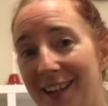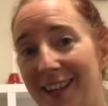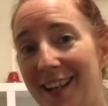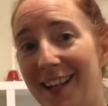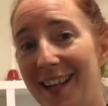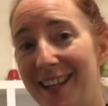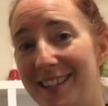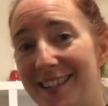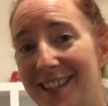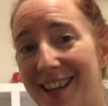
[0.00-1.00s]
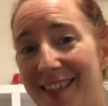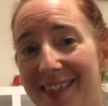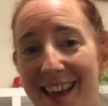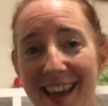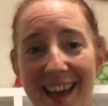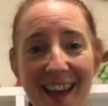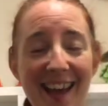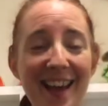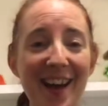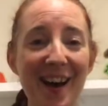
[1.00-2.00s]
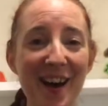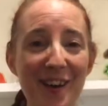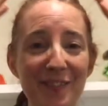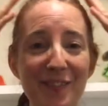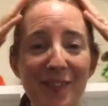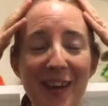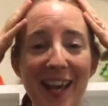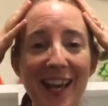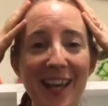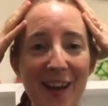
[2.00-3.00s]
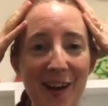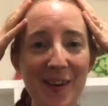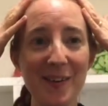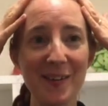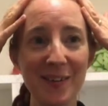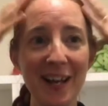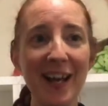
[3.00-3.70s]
Let's start there. Off we go.